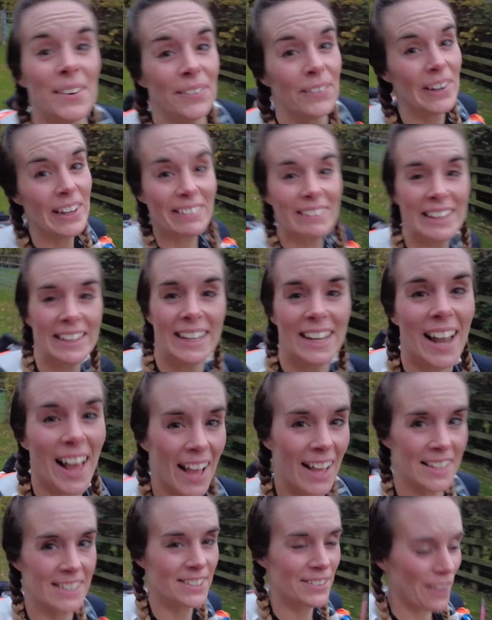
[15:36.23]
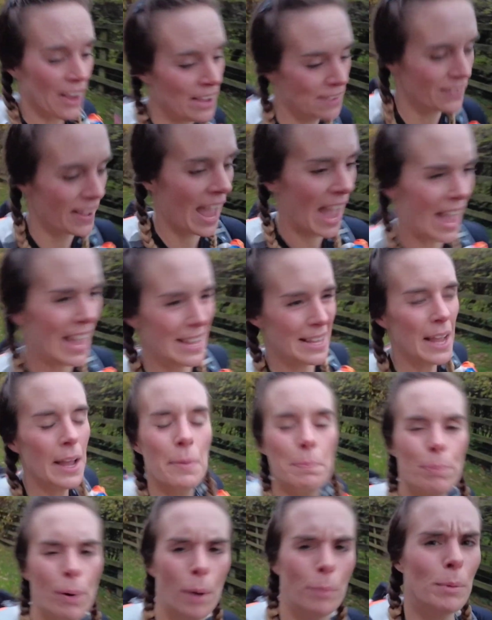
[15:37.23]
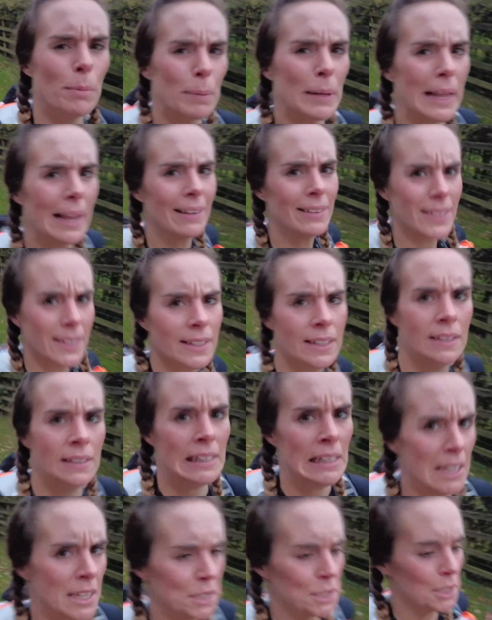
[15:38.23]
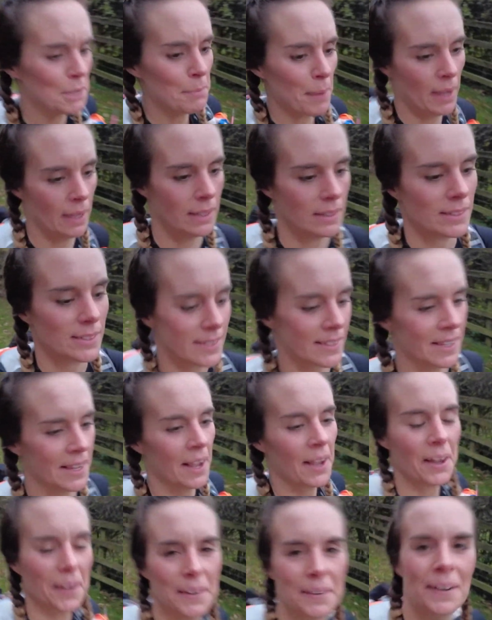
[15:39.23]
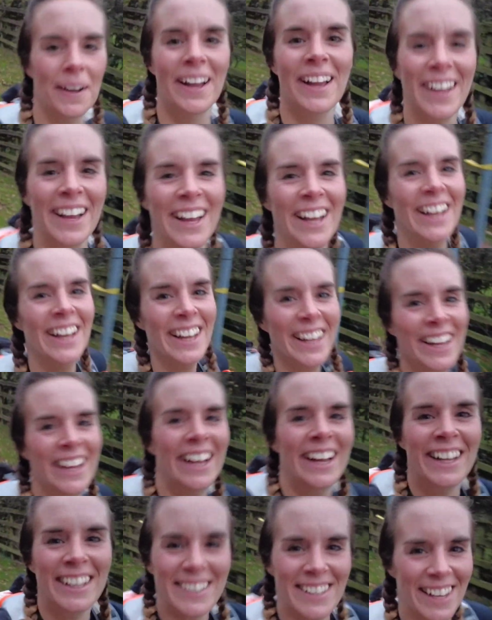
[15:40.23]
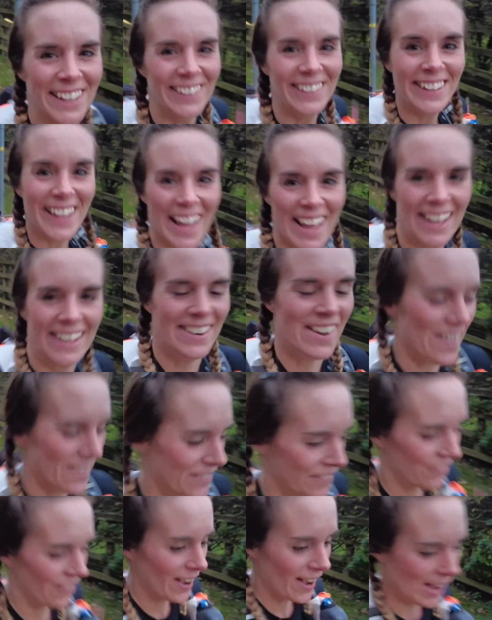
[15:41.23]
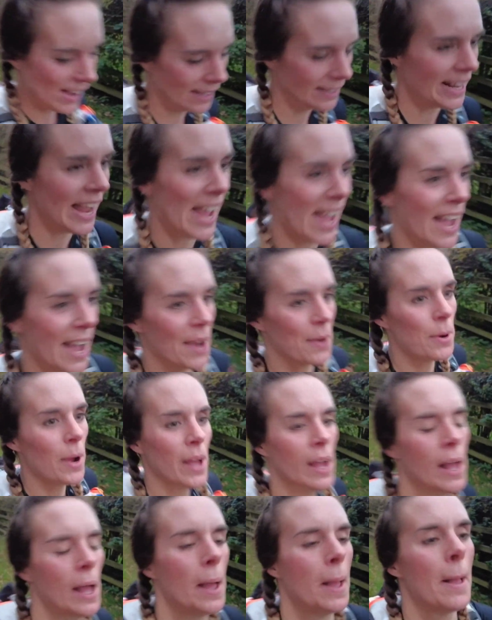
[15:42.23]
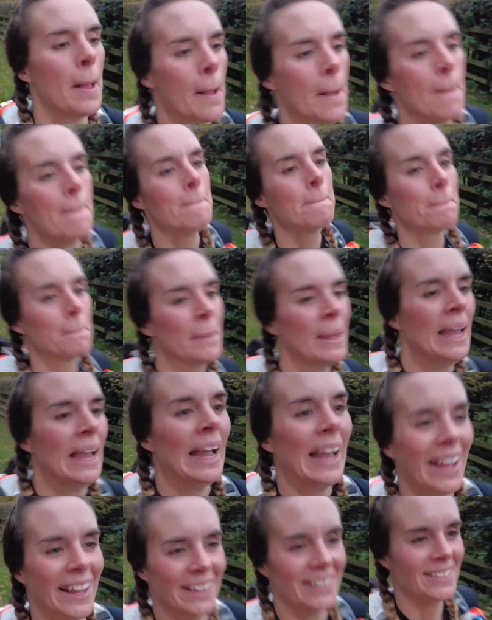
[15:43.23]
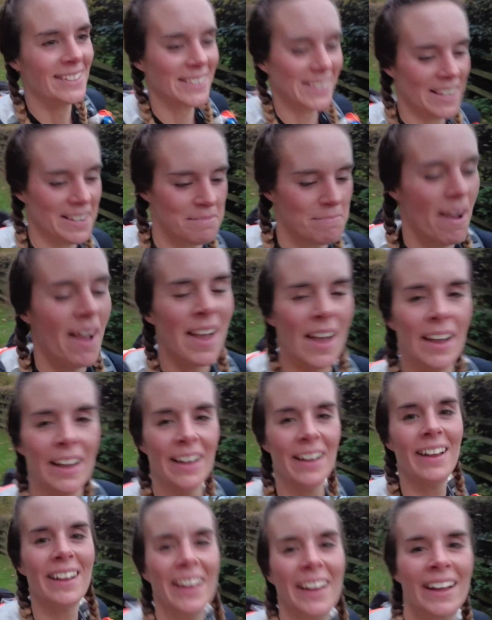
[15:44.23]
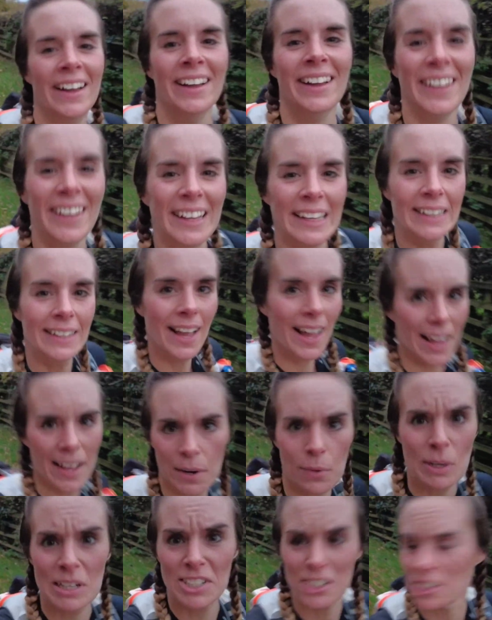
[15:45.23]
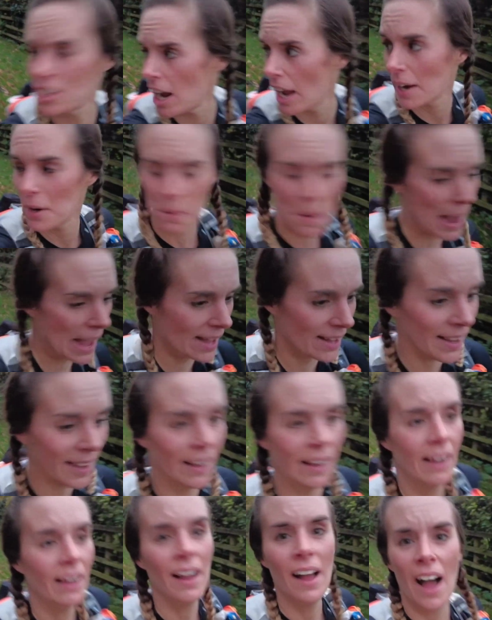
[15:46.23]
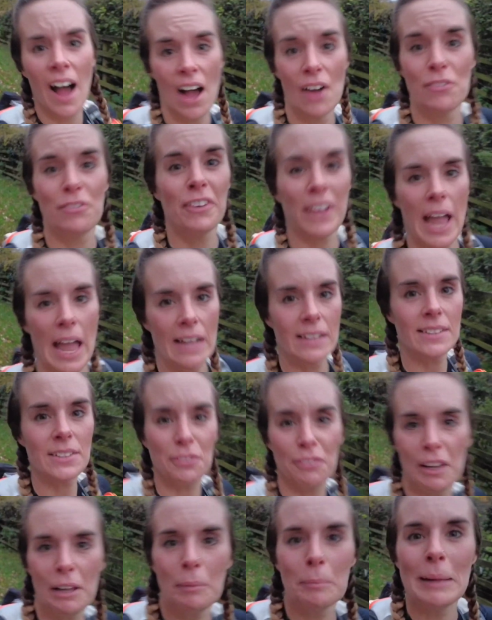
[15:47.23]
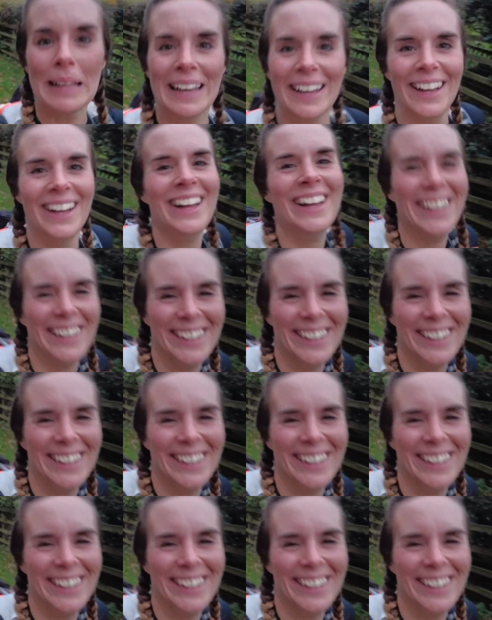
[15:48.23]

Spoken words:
We're in the last 5k, probably only 2 miles to go. So yeah, not far now. And yeah, we're just chatting away. I'm forgetting to film it.